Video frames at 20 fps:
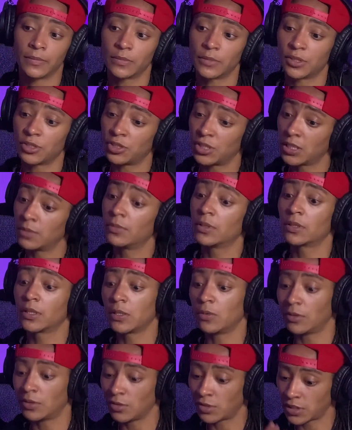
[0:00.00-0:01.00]

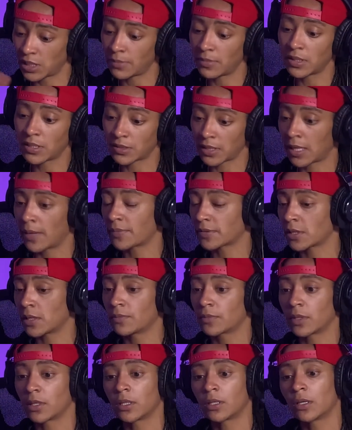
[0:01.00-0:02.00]
legitimately, when you see me stamp
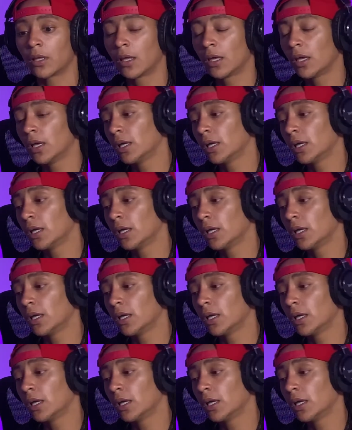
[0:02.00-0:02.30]
something,